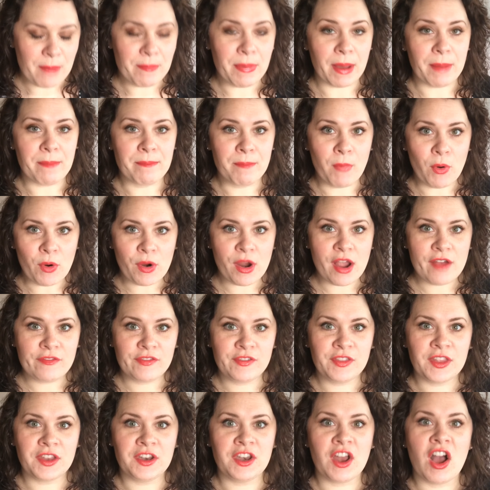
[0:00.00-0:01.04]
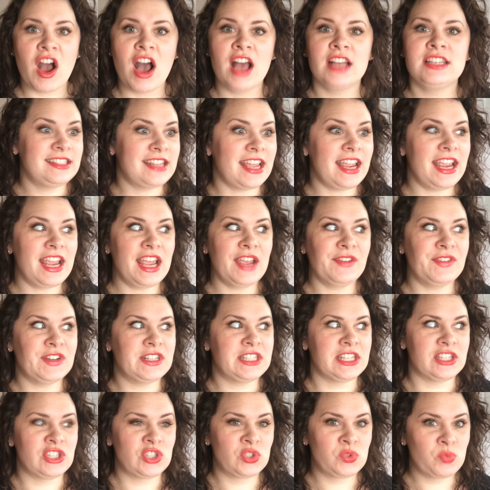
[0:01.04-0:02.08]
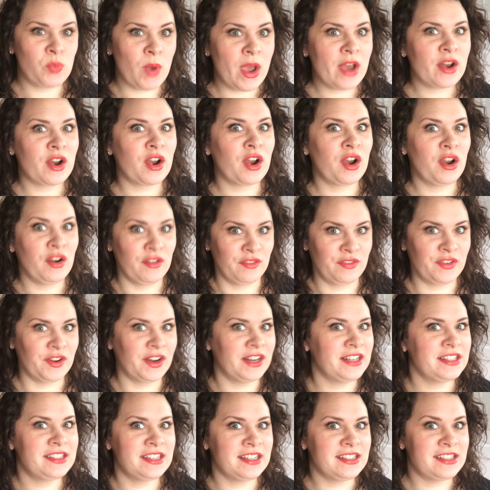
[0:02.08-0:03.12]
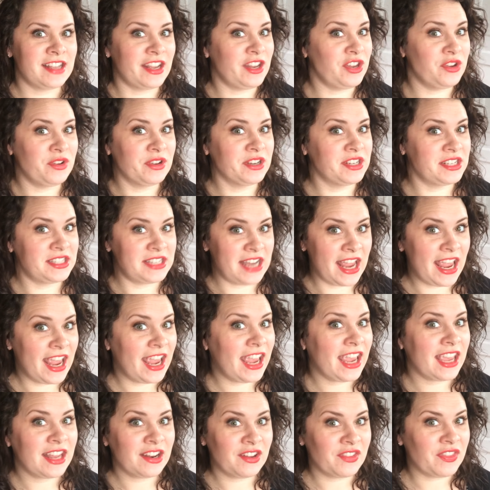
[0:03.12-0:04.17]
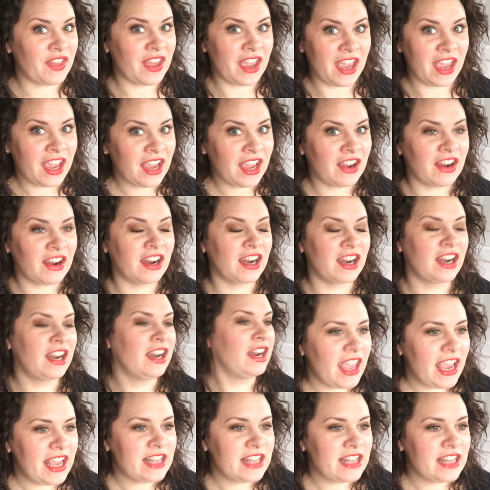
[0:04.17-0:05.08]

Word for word: But more often than not, say if it's a sweater, for instance, and you can just hang it on the hanger,